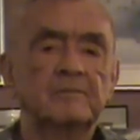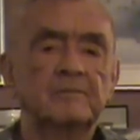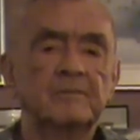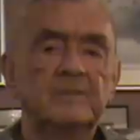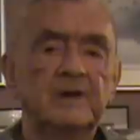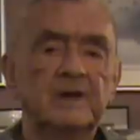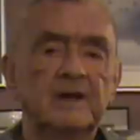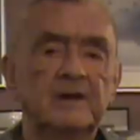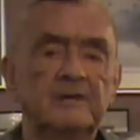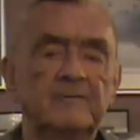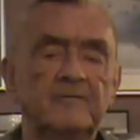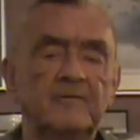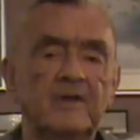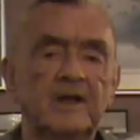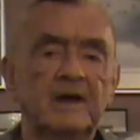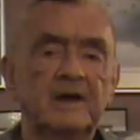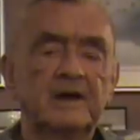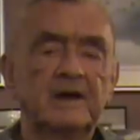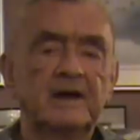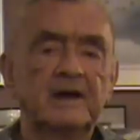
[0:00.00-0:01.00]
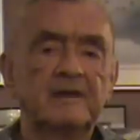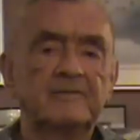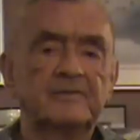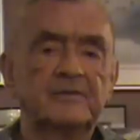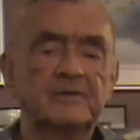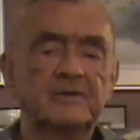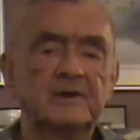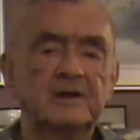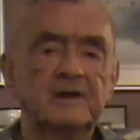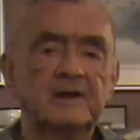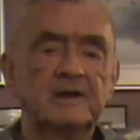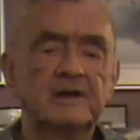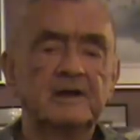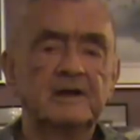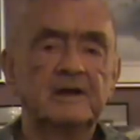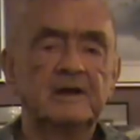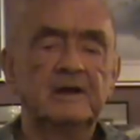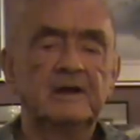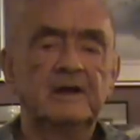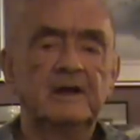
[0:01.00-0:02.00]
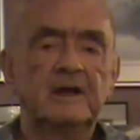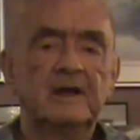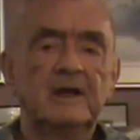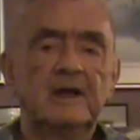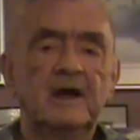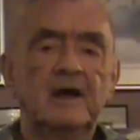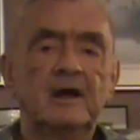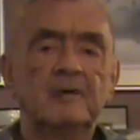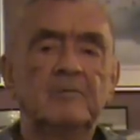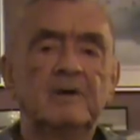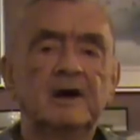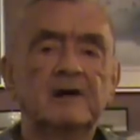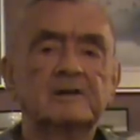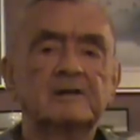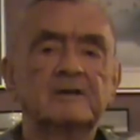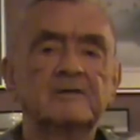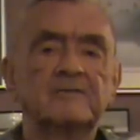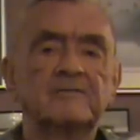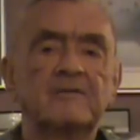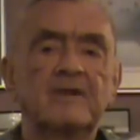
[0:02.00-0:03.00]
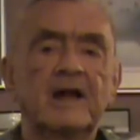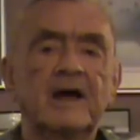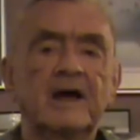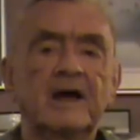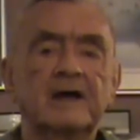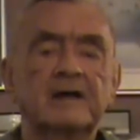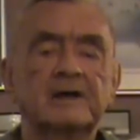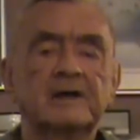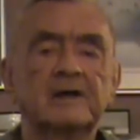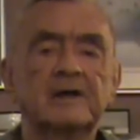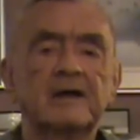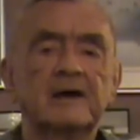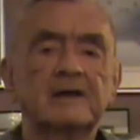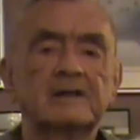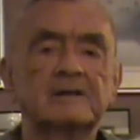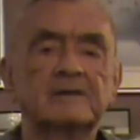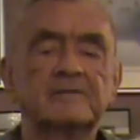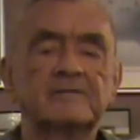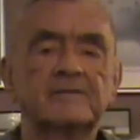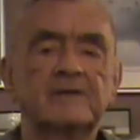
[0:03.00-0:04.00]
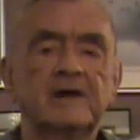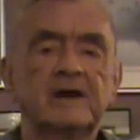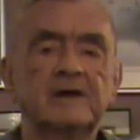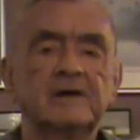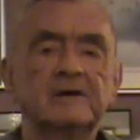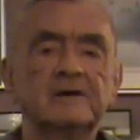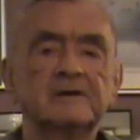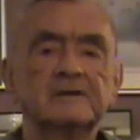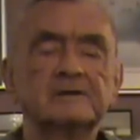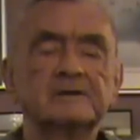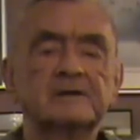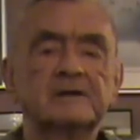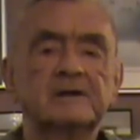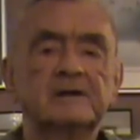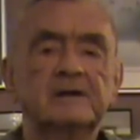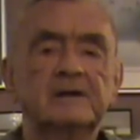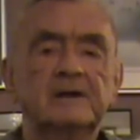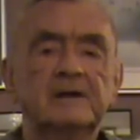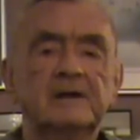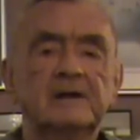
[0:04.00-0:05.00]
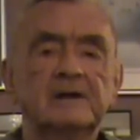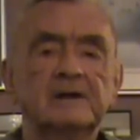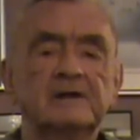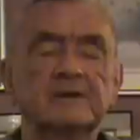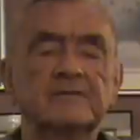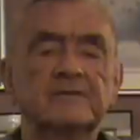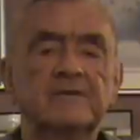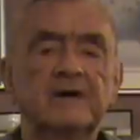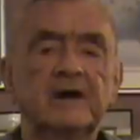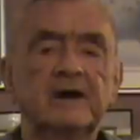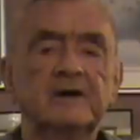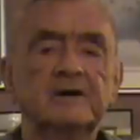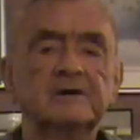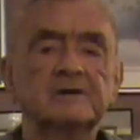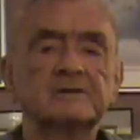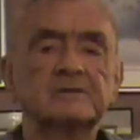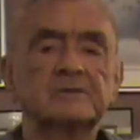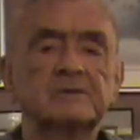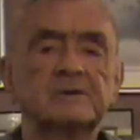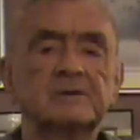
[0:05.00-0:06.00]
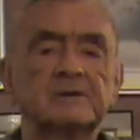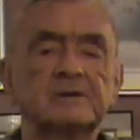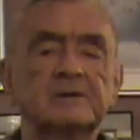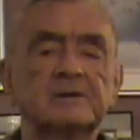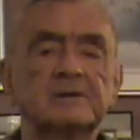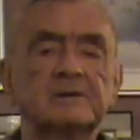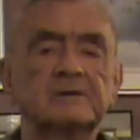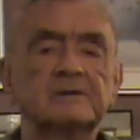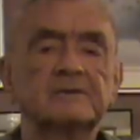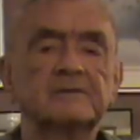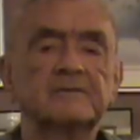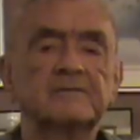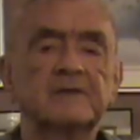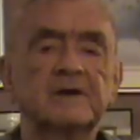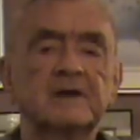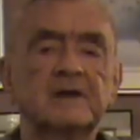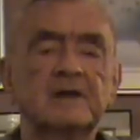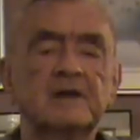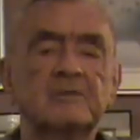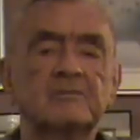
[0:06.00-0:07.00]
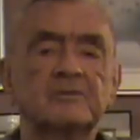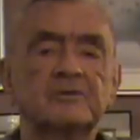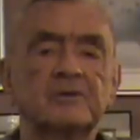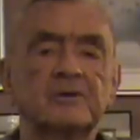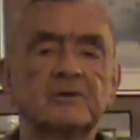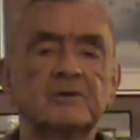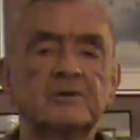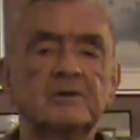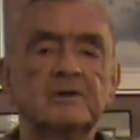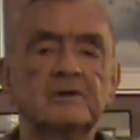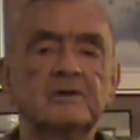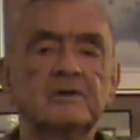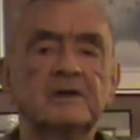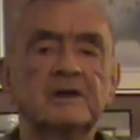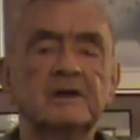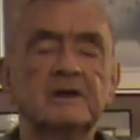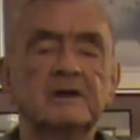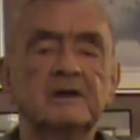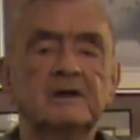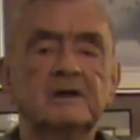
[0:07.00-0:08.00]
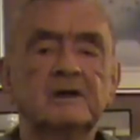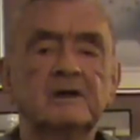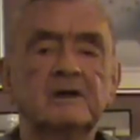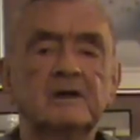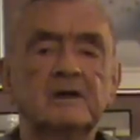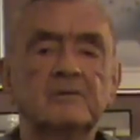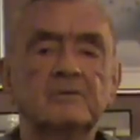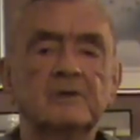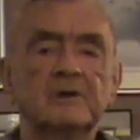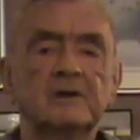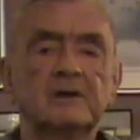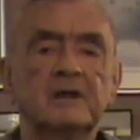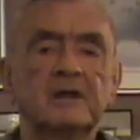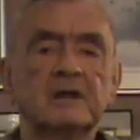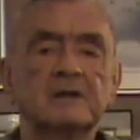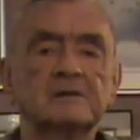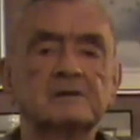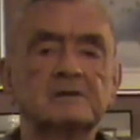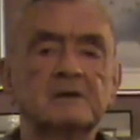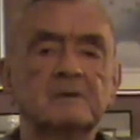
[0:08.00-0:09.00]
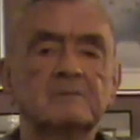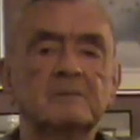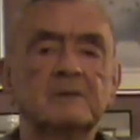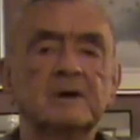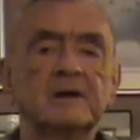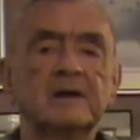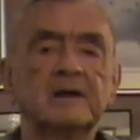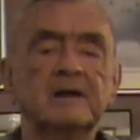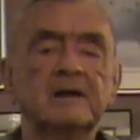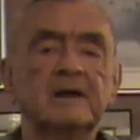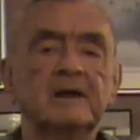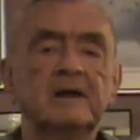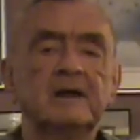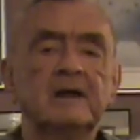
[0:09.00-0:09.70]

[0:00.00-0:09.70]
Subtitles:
men flying after D-Day about the Flak and not the fighters. And the fighters were, if they came through you, they would get somebody.